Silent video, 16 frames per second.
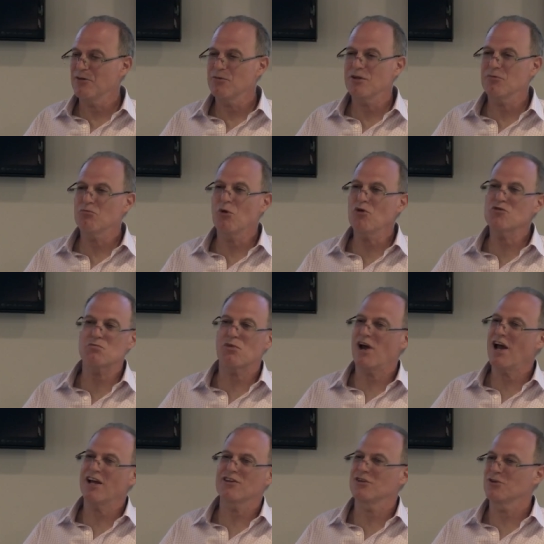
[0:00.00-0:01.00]
I mean, most
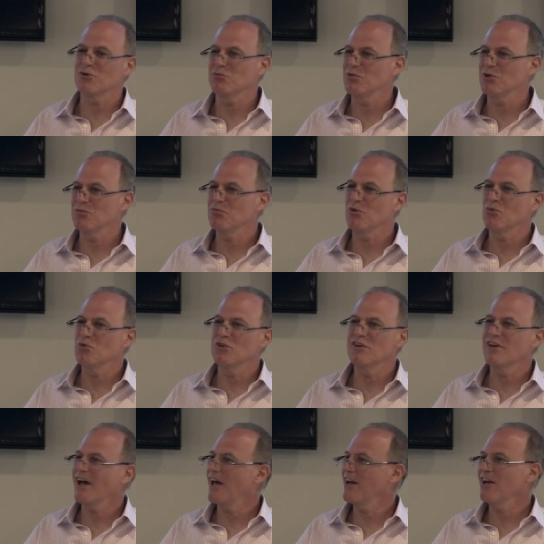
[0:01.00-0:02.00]
practical people
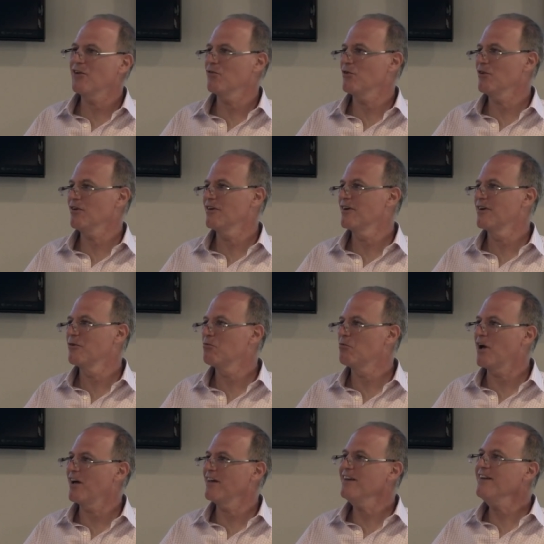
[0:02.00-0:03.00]
would not ever
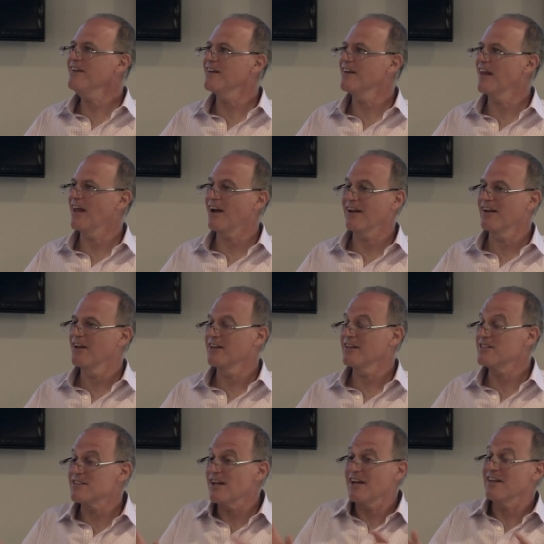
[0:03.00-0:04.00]
buy into that, at
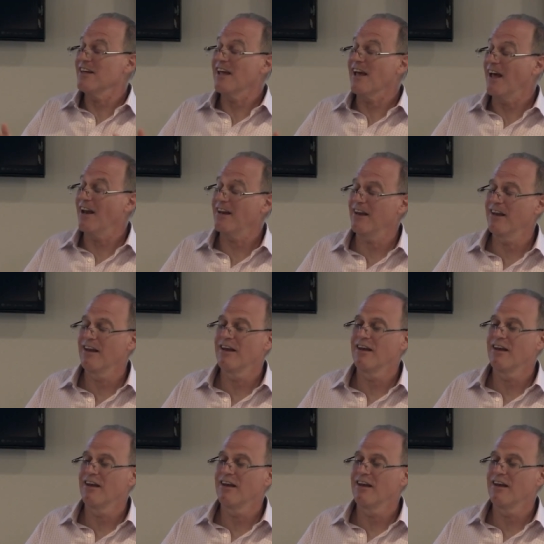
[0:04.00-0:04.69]
least not yet.